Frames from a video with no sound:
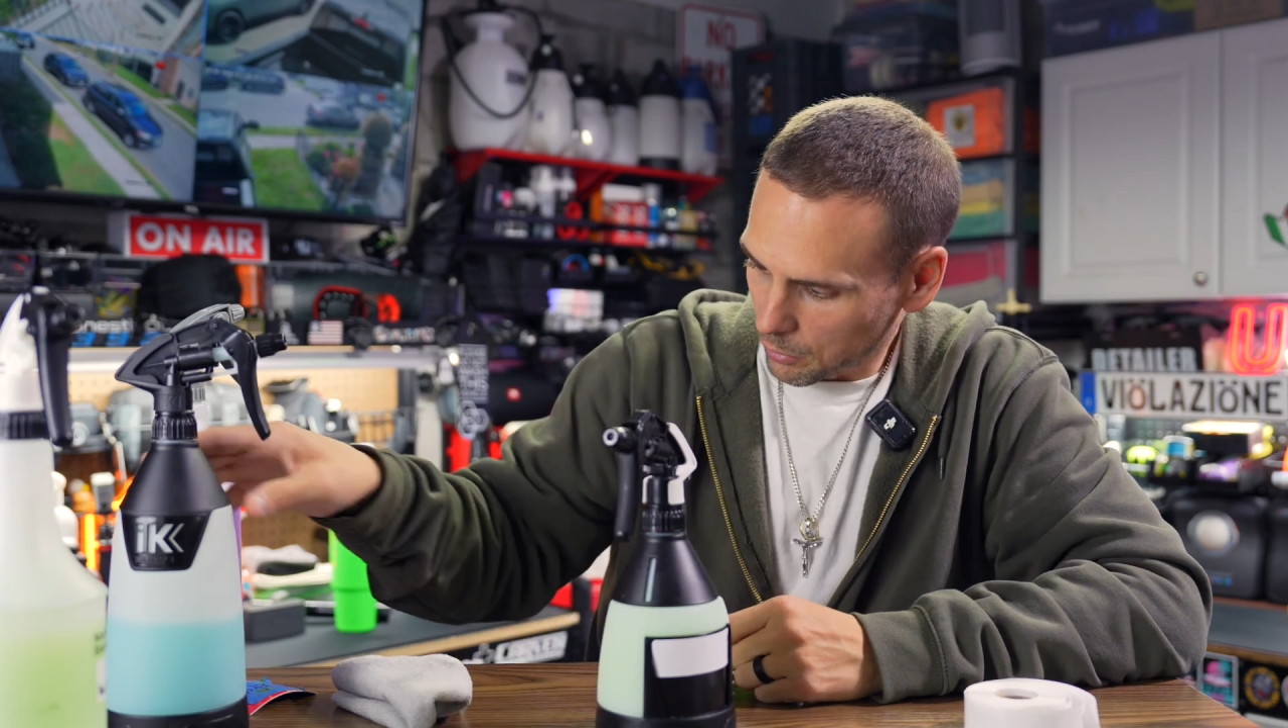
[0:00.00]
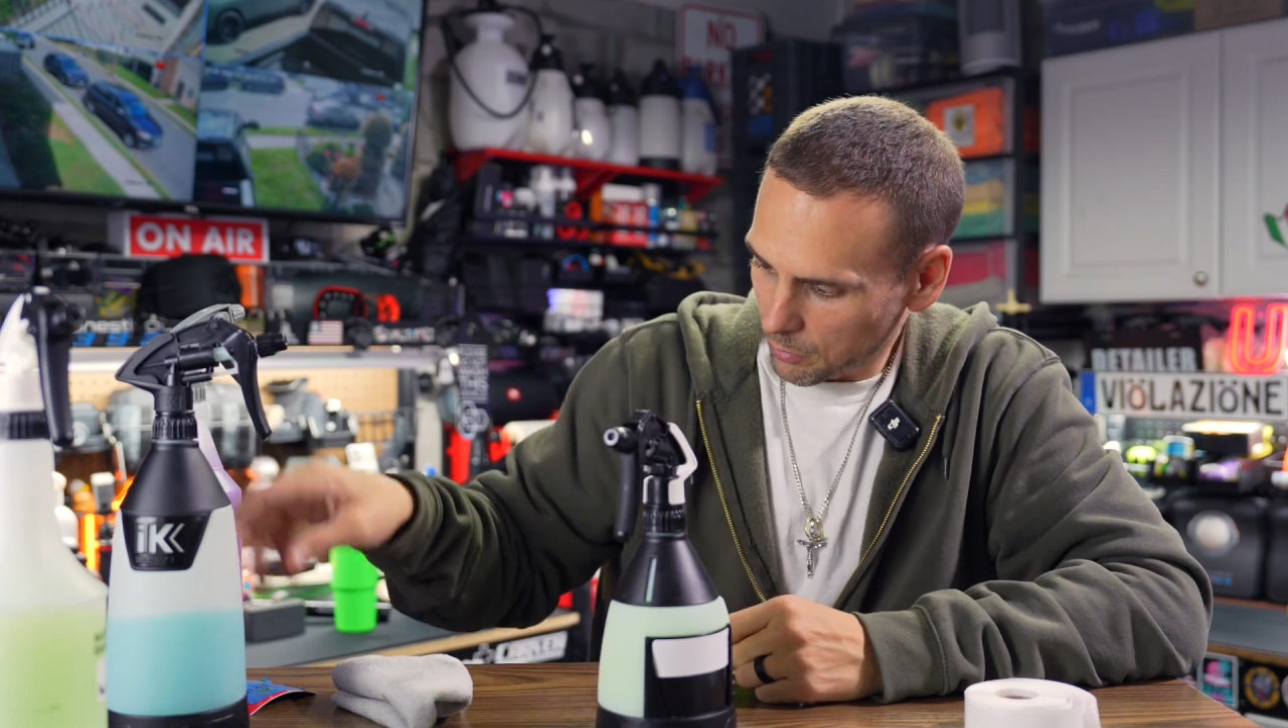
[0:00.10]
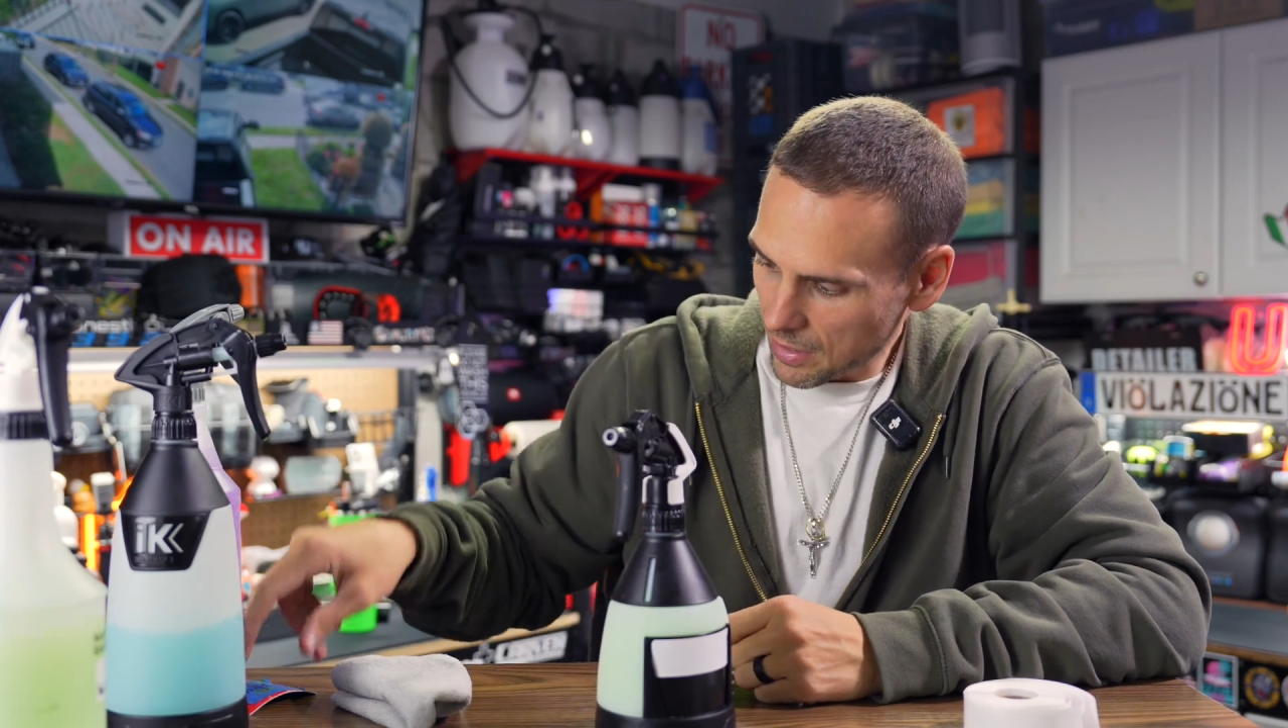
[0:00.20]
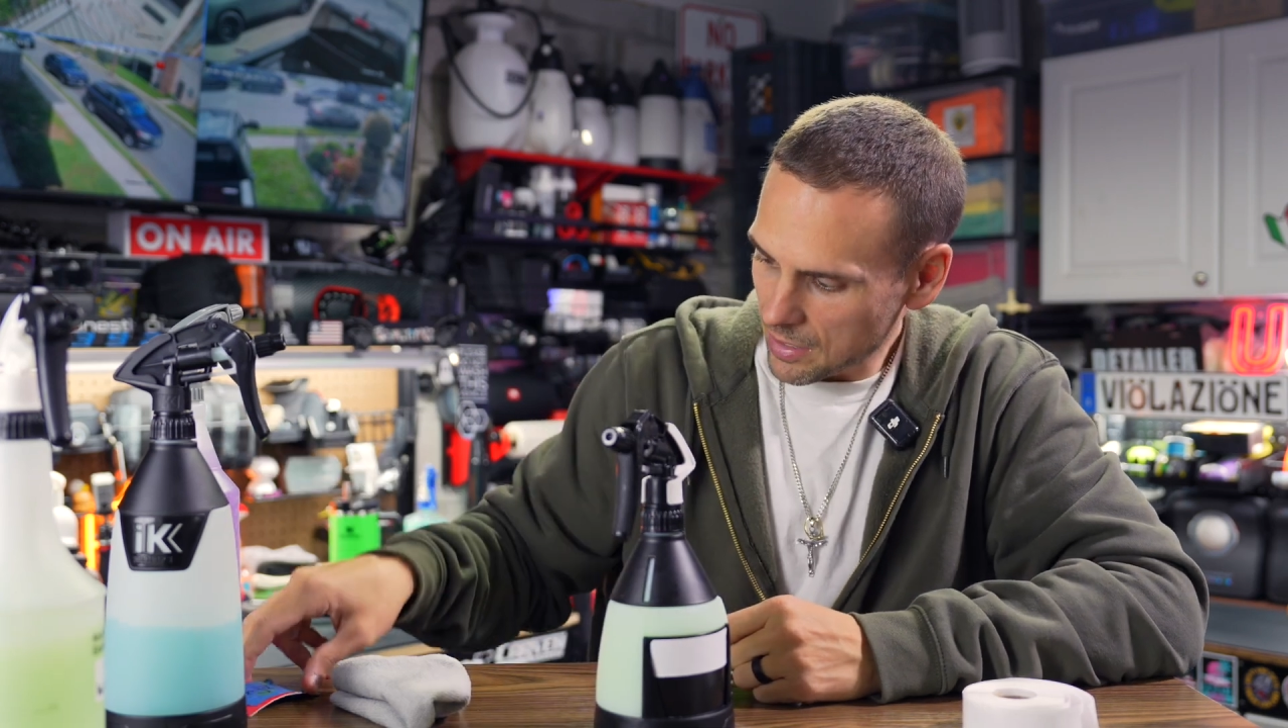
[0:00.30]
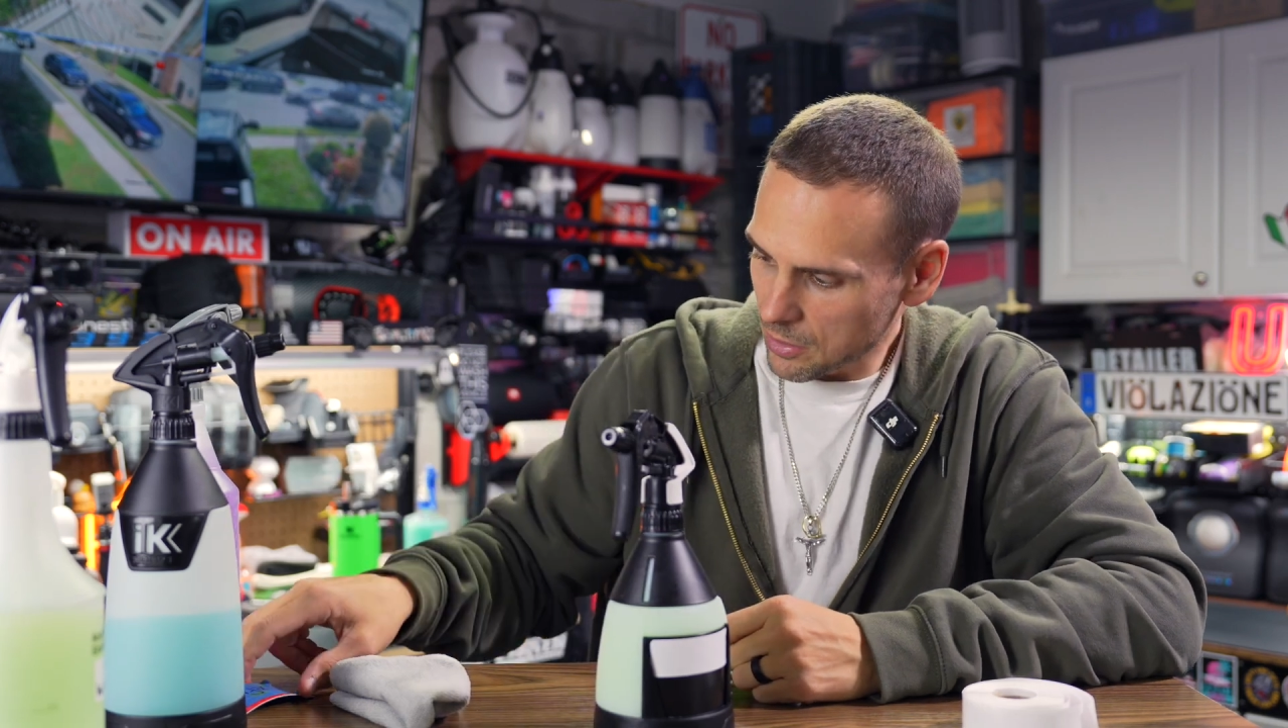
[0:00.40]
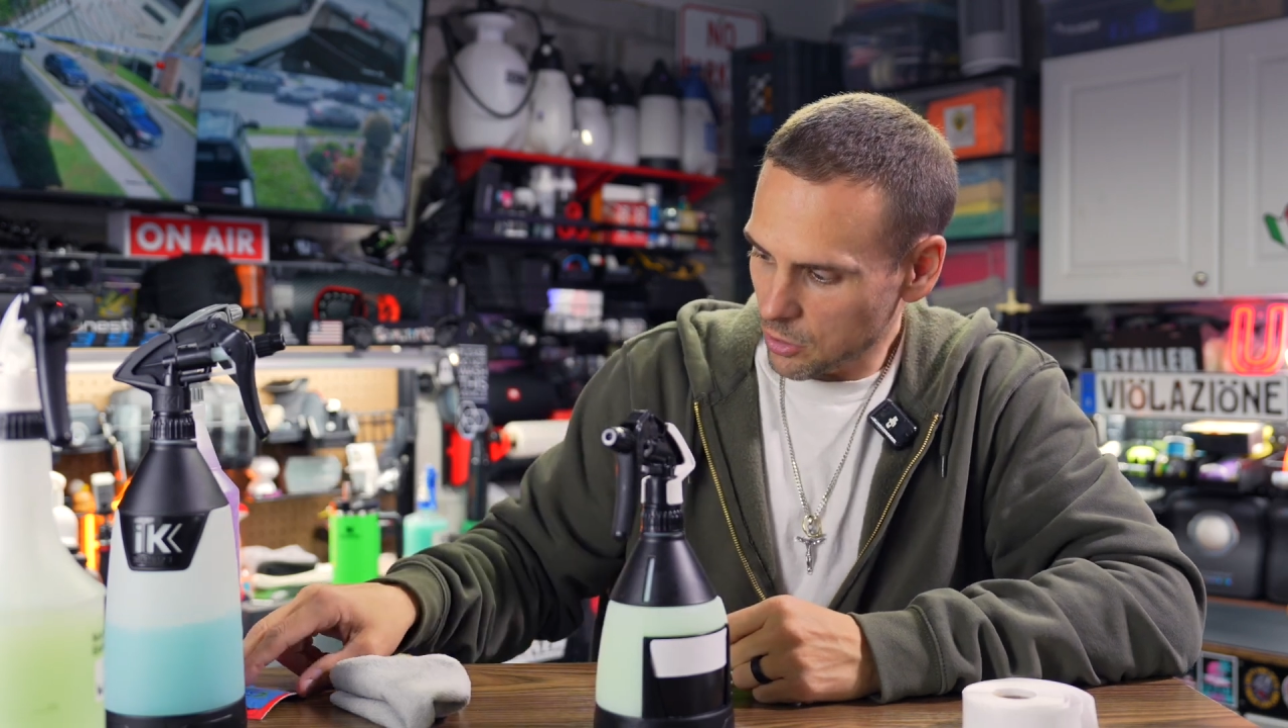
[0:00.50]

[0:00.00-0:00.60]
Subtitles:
green in